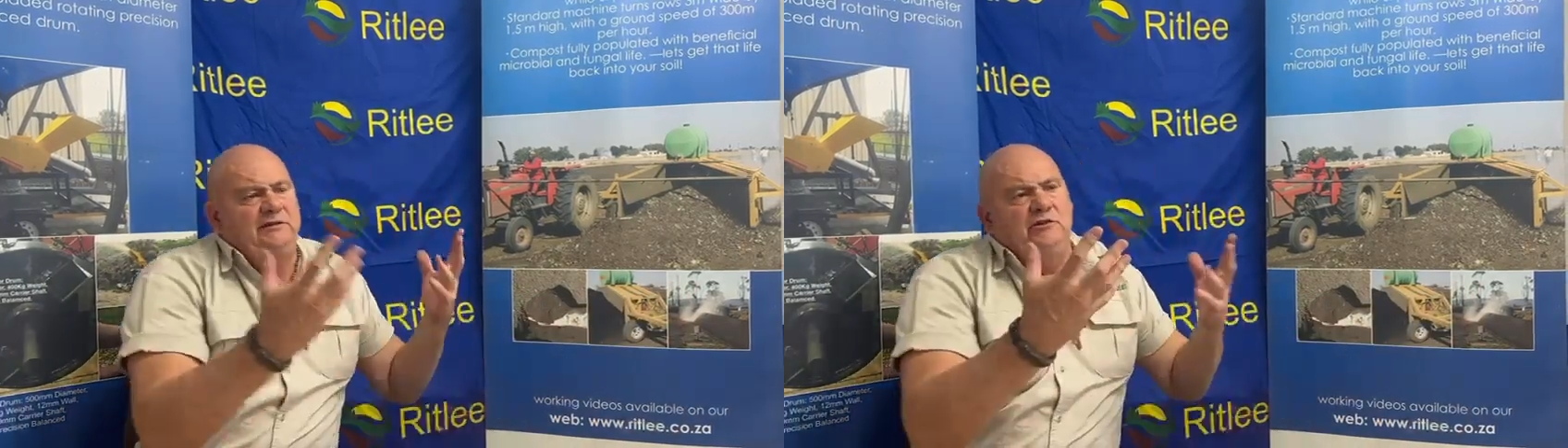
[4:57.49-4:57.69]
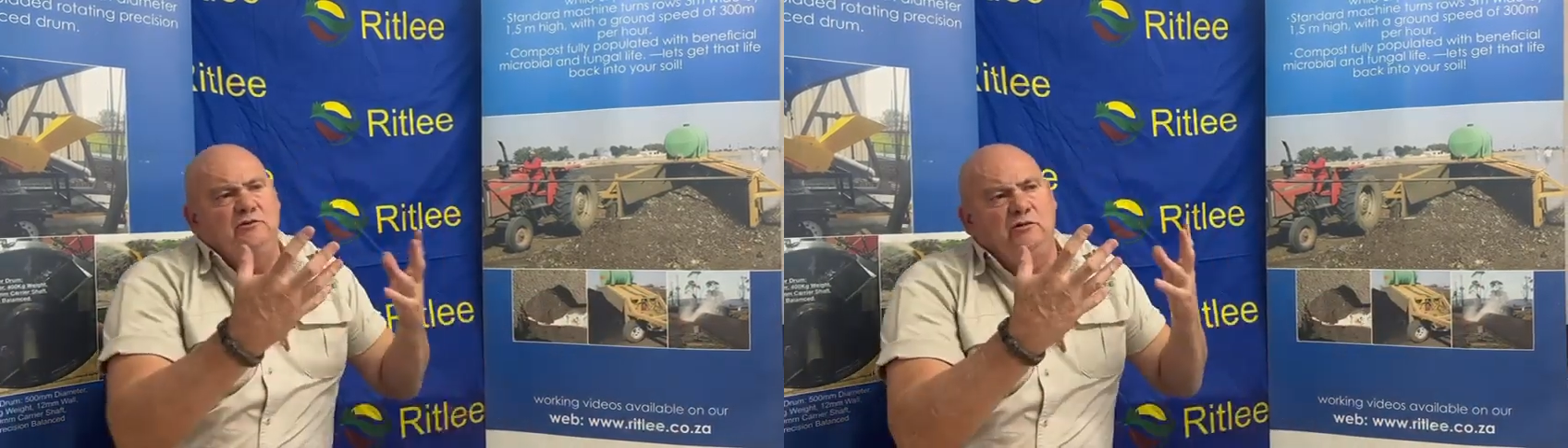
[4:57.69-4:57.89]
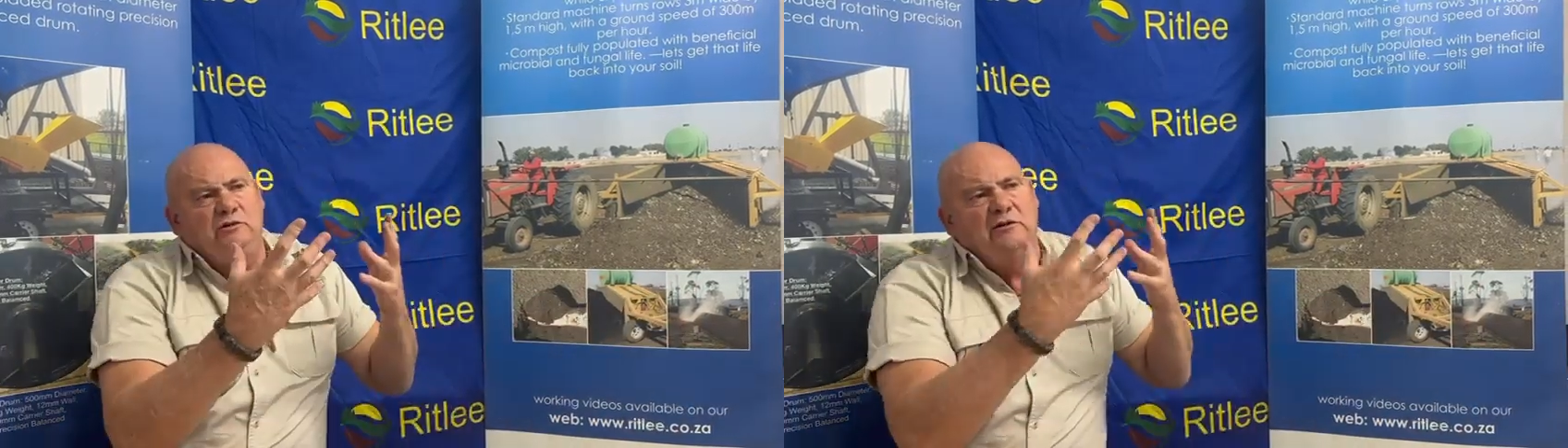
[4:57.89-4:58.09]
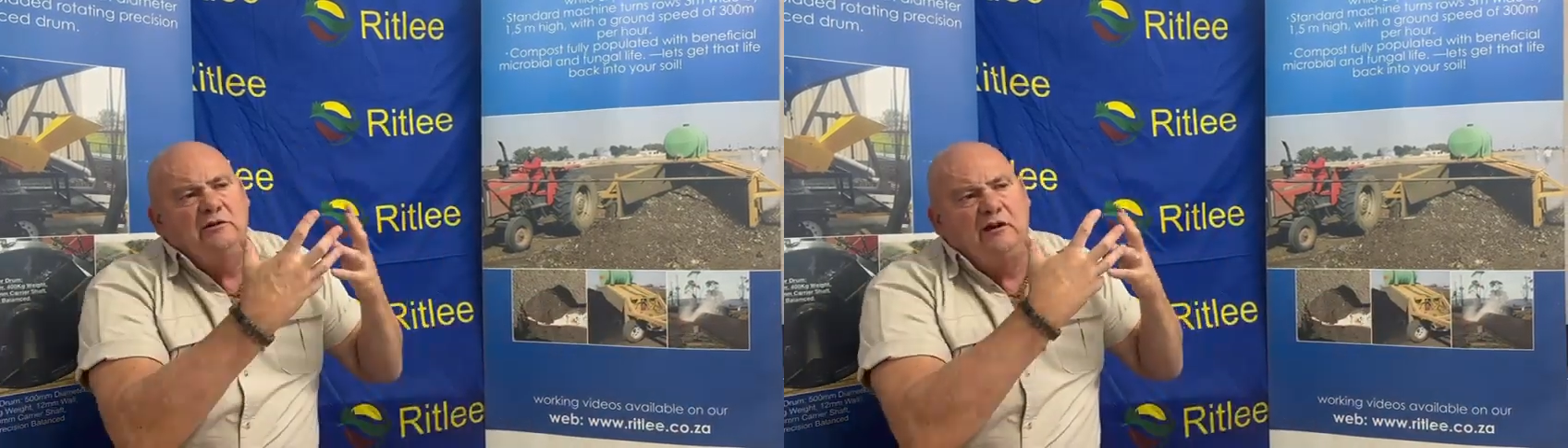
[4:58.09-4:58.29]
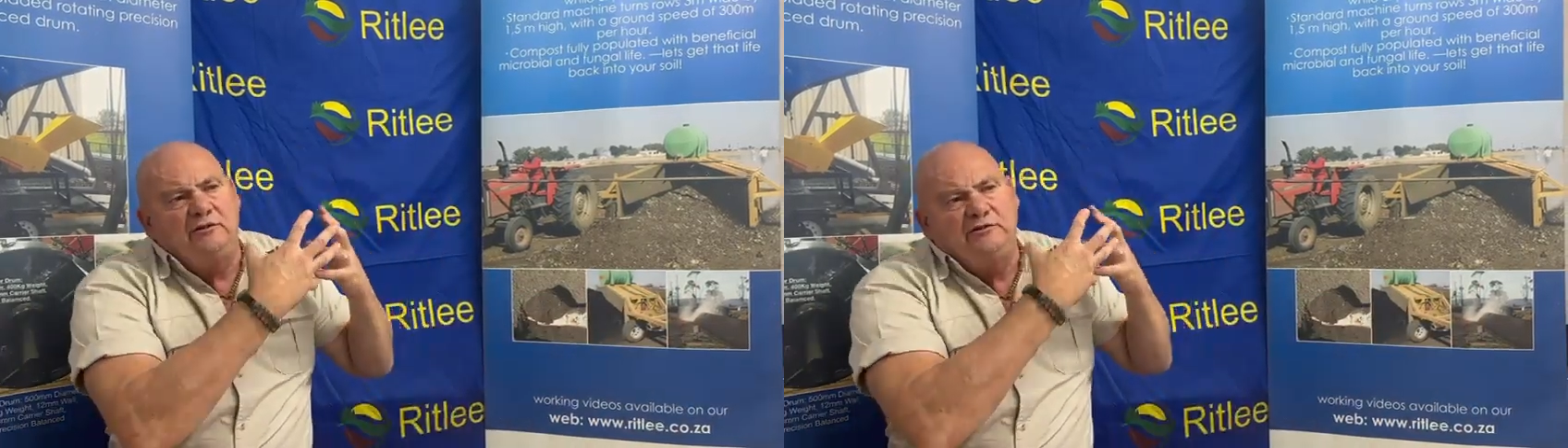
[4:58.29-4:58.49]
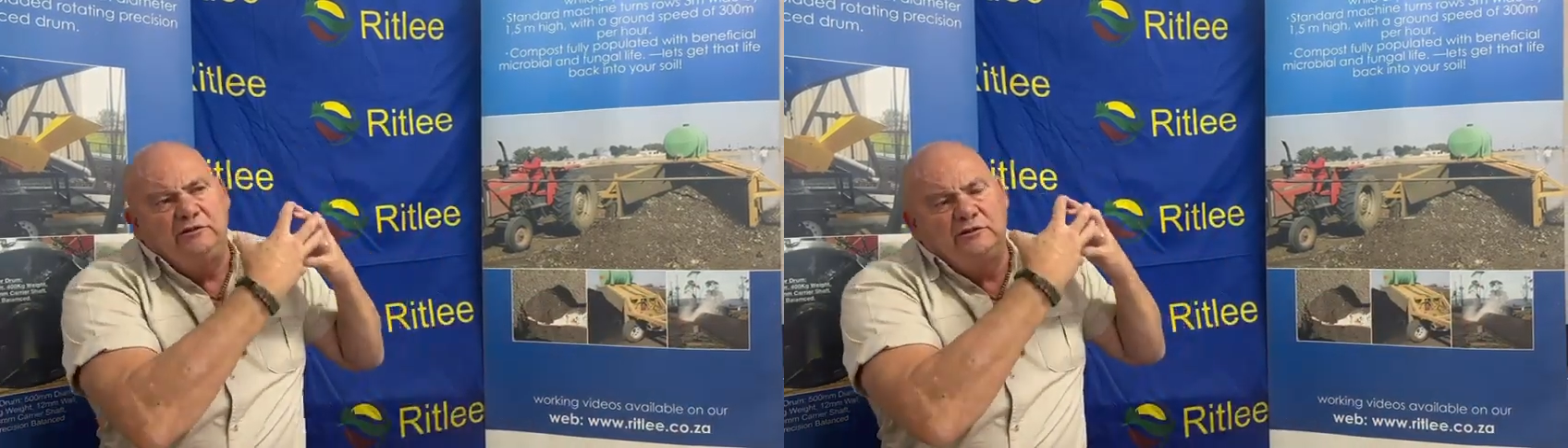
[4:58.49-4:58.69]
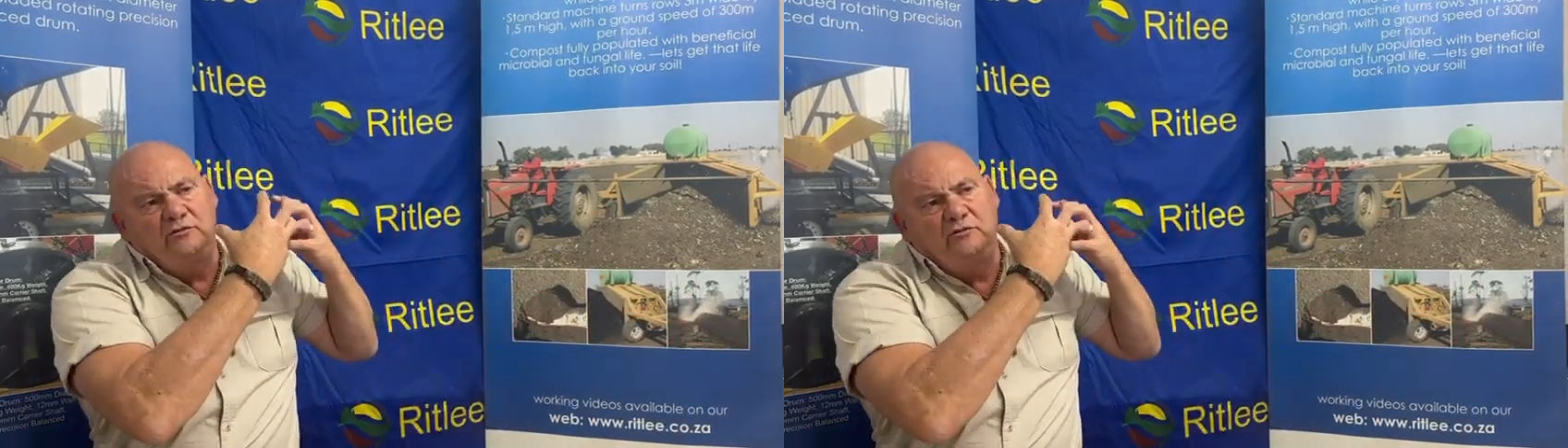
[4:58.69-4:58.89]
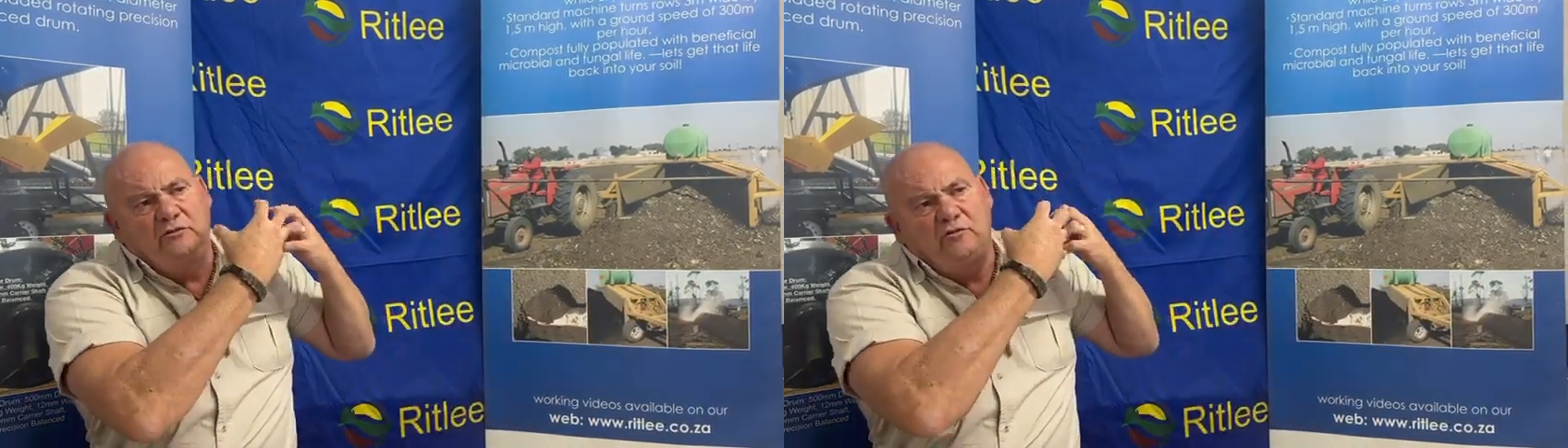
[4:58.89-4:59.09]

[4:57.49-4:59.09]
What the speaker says: It's all the nitrogen or